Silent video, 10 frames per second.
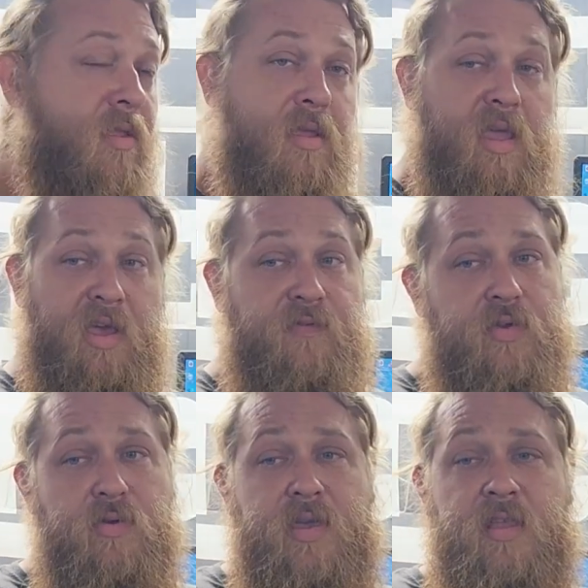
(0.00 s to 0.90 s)
If
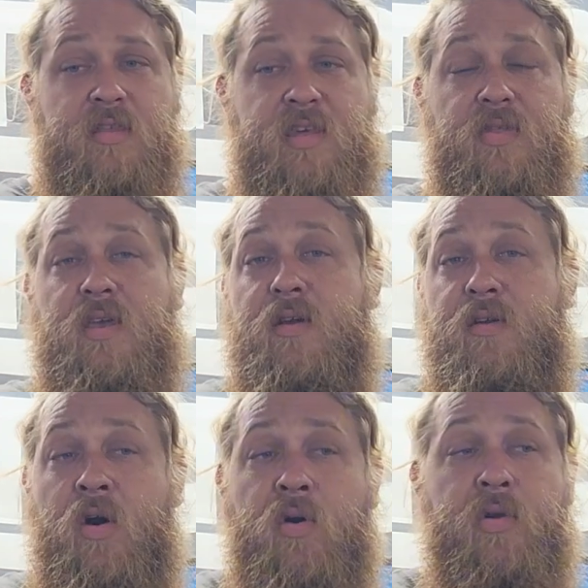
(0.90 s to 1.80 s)
you can sit there and
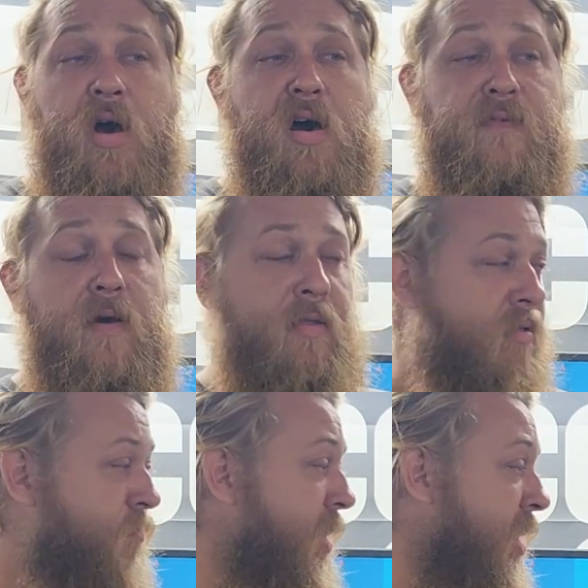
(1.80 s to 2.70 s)
hold off on
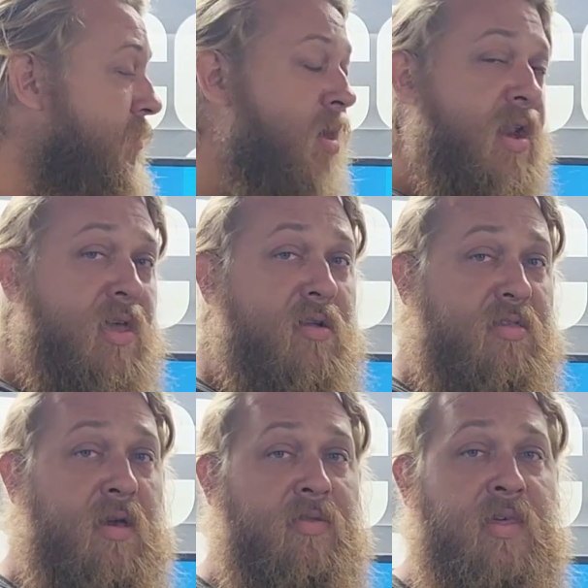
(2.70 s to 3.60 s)
spending money on
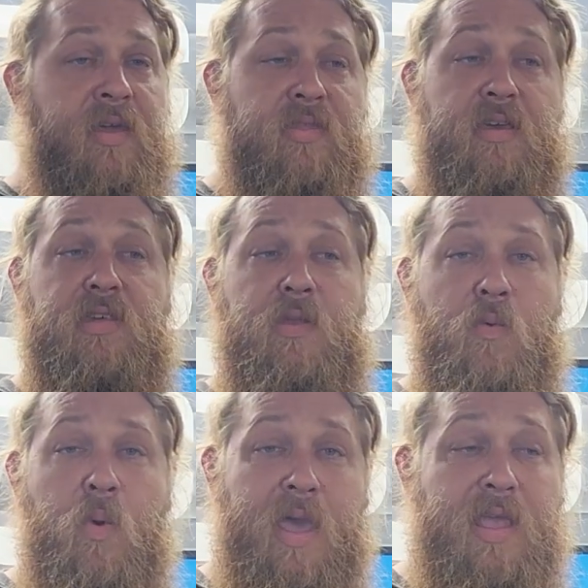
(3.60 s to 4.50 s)
something like this and
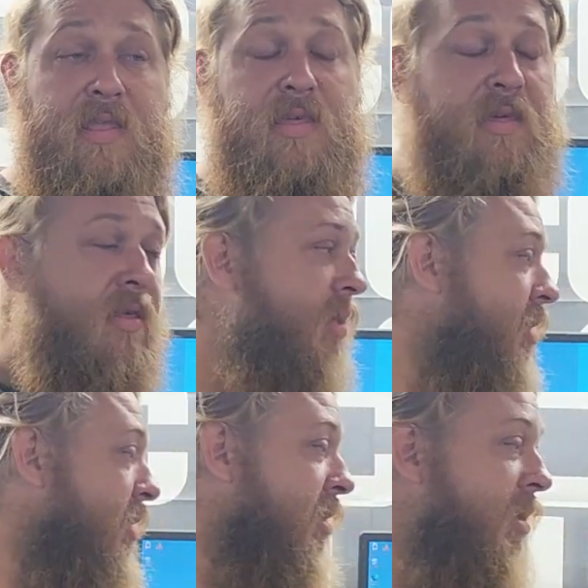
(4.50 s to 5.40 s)
wait,
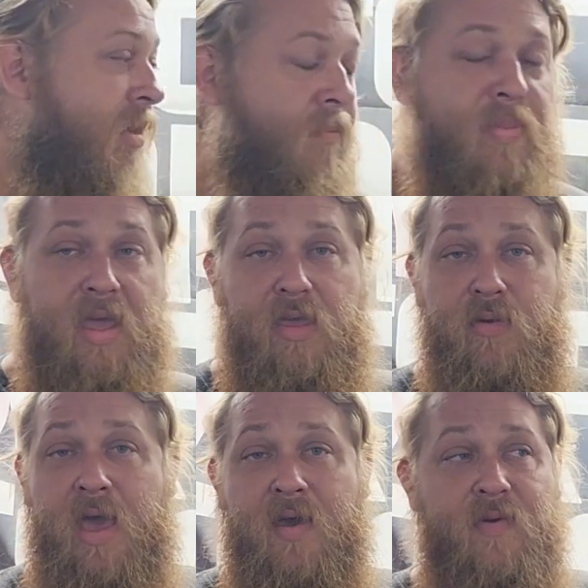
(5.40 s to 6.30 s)
be it you
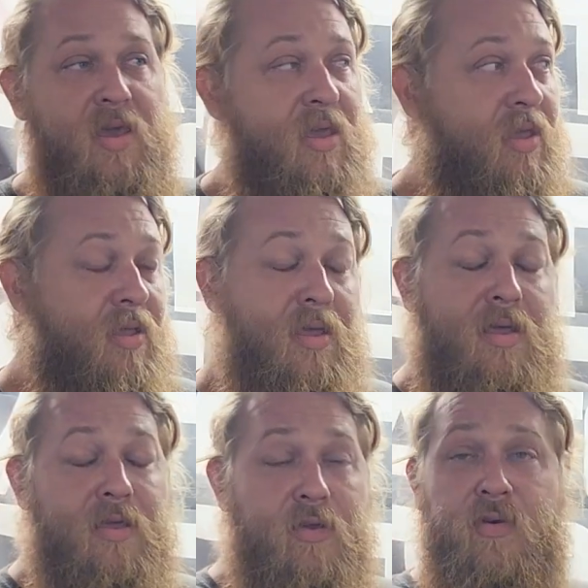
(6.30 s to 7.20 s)
have a
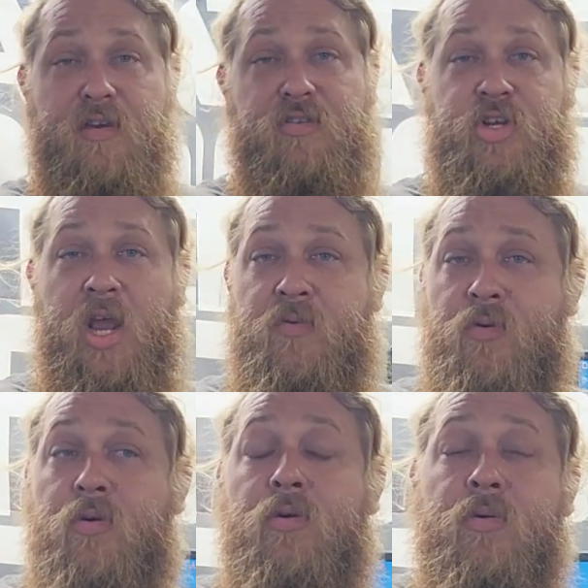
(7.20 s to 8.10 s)
U.S.
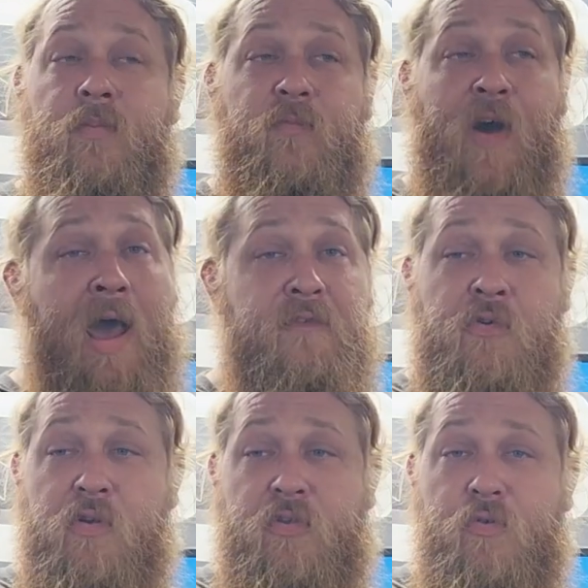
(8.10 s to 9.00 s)
General
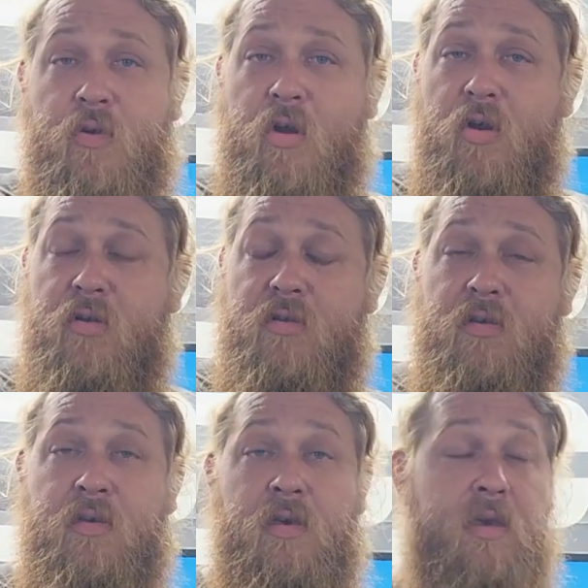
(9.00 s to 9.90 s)
5-drawer tool cart,
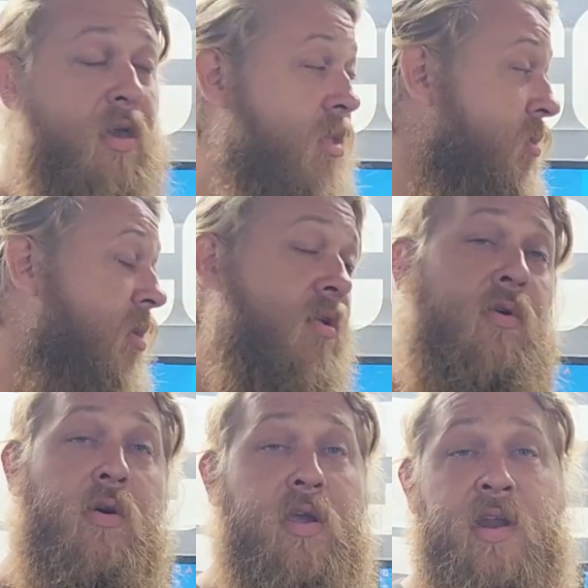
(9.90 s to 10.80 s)
and you can
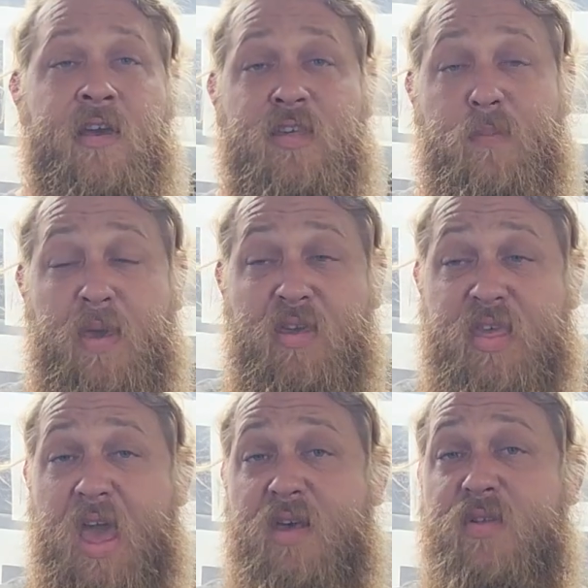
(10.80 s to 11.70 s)
organize the piss
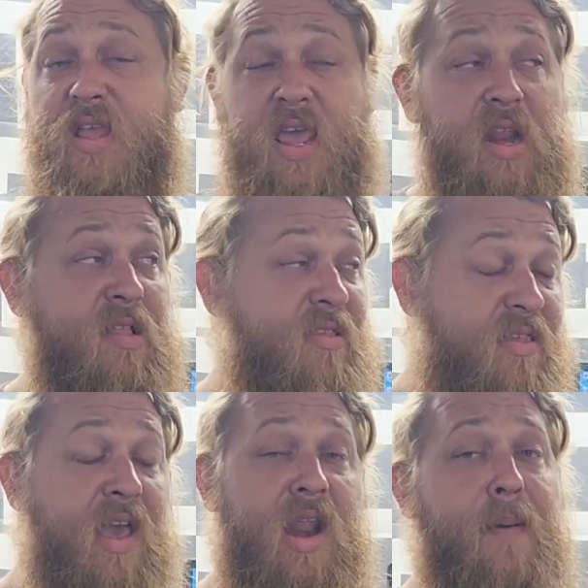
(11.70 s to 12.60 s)
out of it to get it
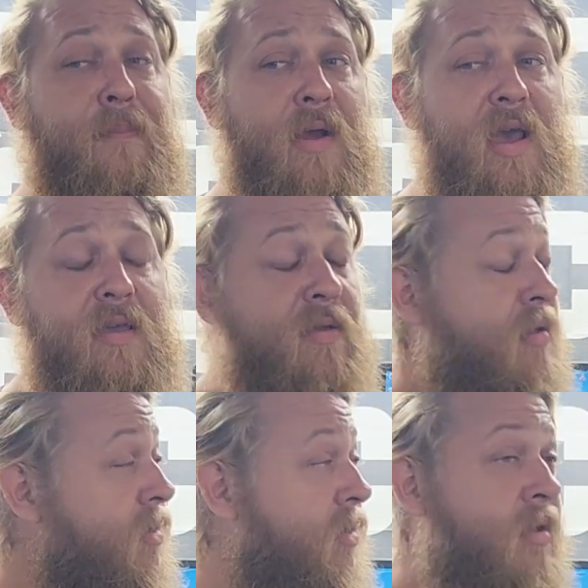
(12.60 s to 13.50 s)
set up right,
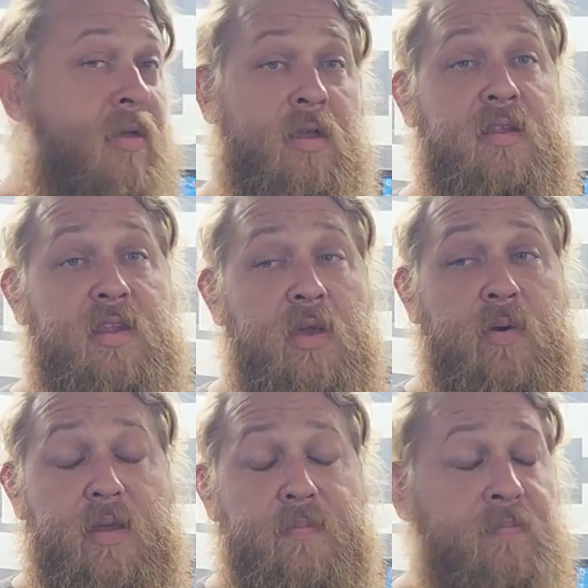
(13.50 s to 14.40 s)
do it.